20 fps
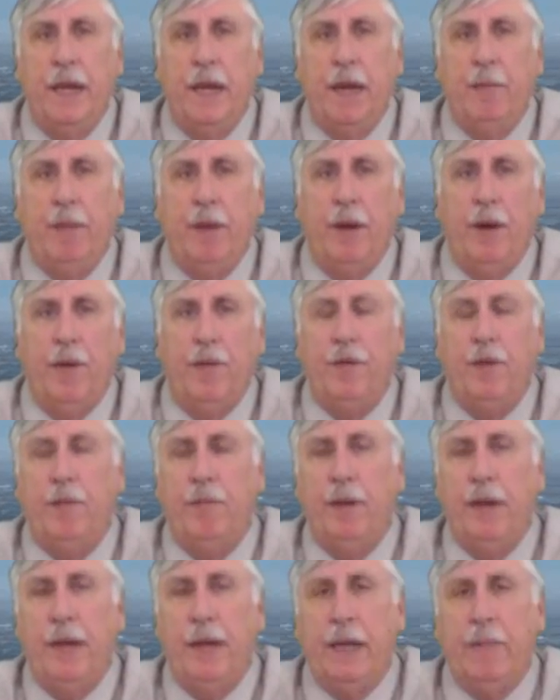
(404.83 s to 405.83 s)
and be
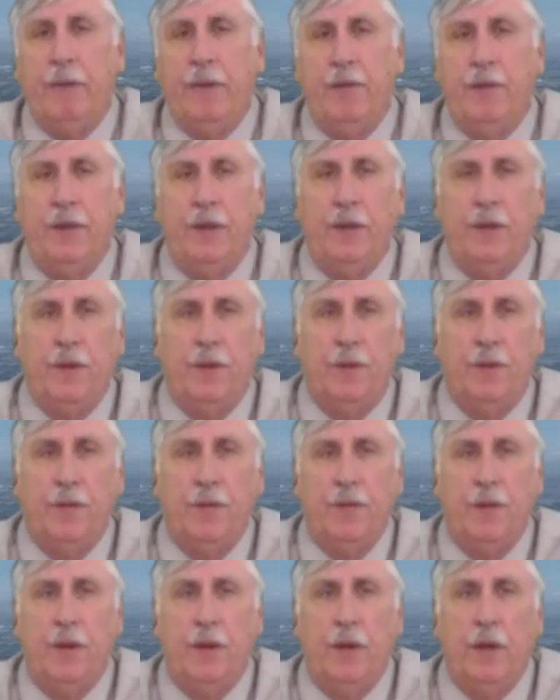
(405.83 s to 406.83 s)
hosted by ABC
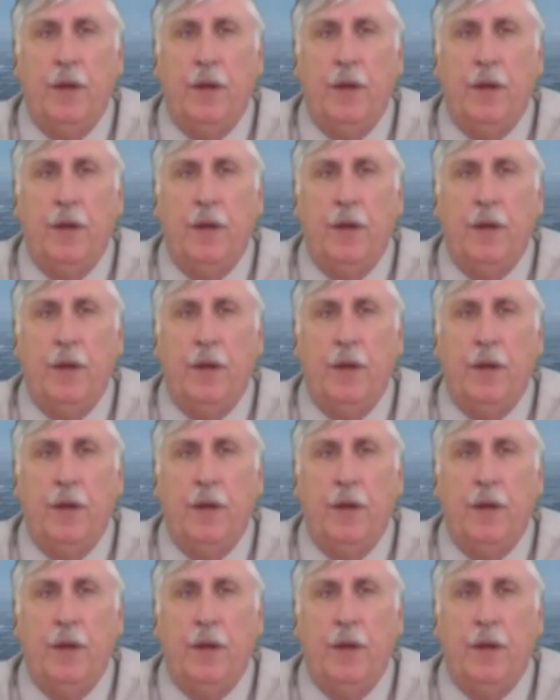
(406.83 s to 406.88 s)
News.